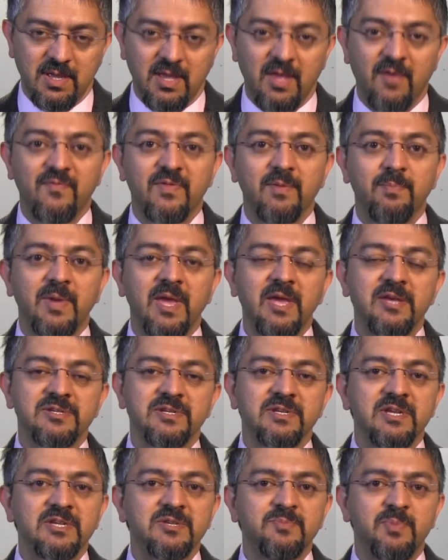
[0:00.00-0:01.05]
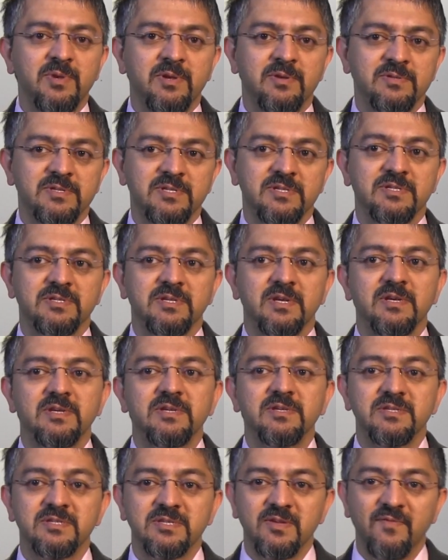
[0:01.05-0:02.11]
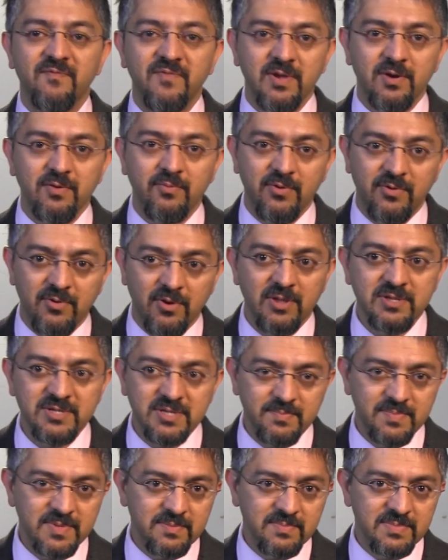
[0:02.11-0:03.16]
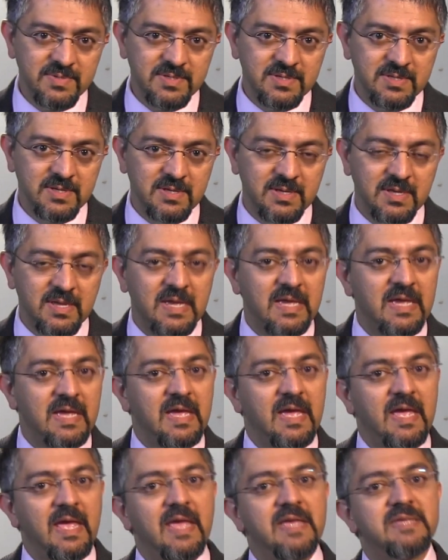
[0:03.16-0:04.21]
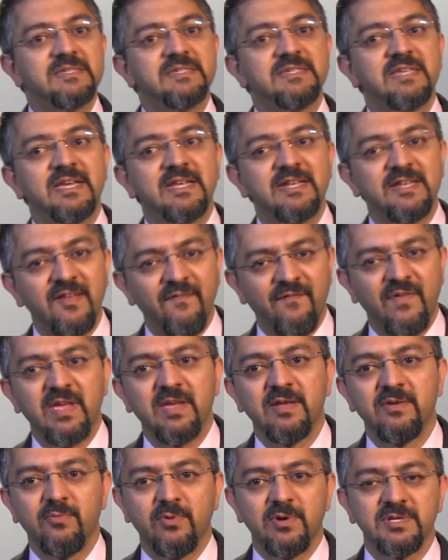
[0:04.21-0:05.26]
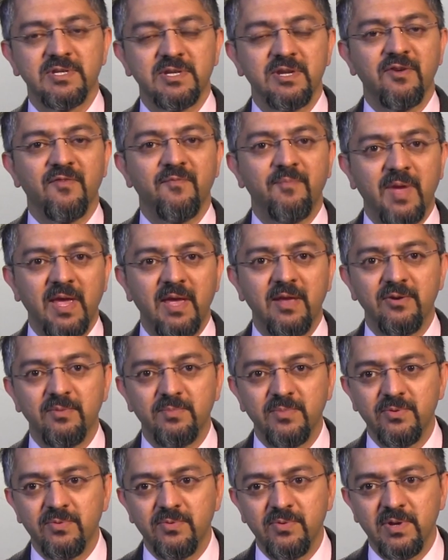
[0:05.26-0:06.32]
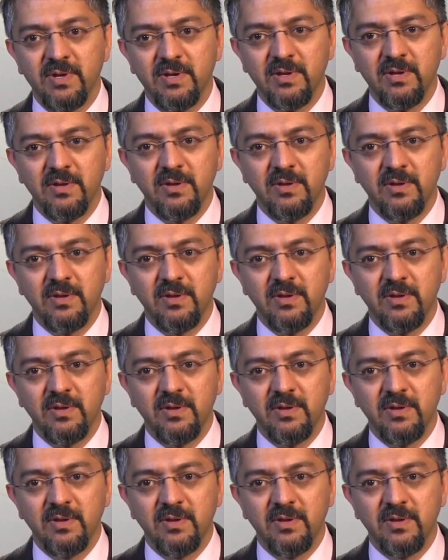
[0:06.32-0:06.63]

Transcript: if the patient experiences severe withdrawal symptoms a significant worsening of pain or mood,